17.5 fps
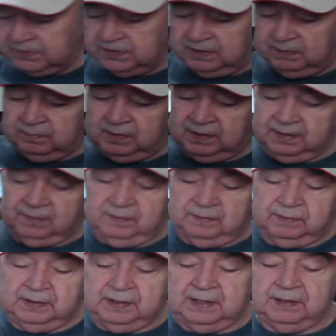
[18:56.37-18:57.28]
thing we
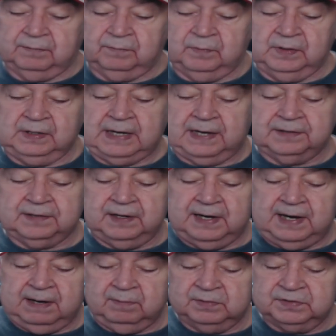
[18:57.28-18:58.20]
got
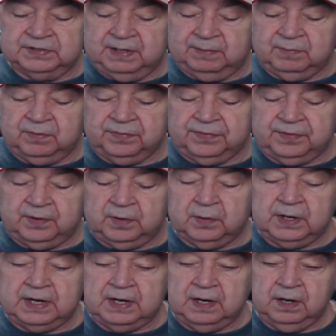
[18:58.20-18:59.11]
today was number
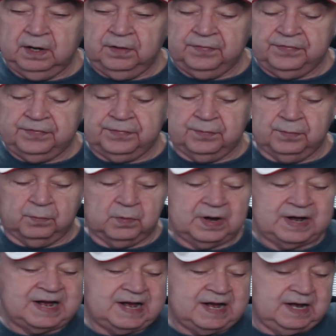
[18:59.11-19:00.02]

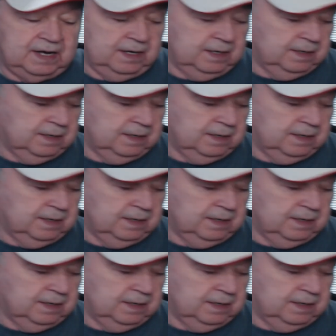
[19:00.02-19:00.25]
33.